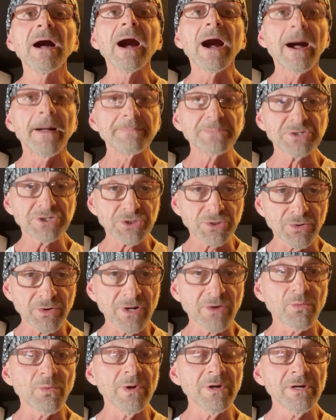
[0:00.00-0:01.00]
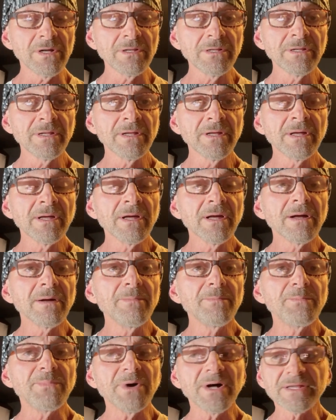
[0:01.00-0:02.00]
I'm sure it will,
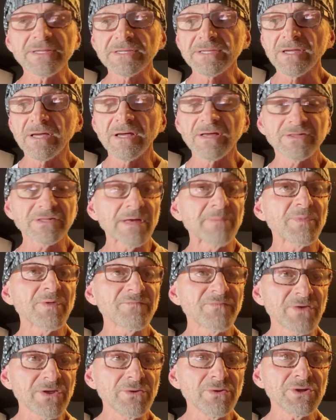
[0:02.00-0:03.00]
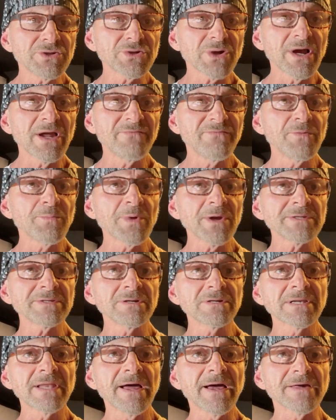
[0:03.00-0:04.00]
but something for you to try if you print
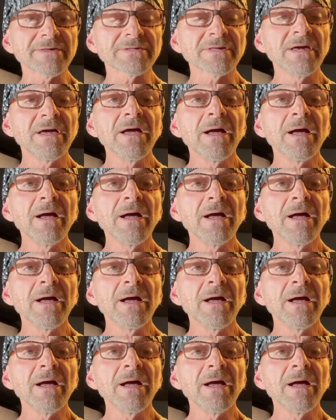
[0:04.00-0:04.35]
on glass.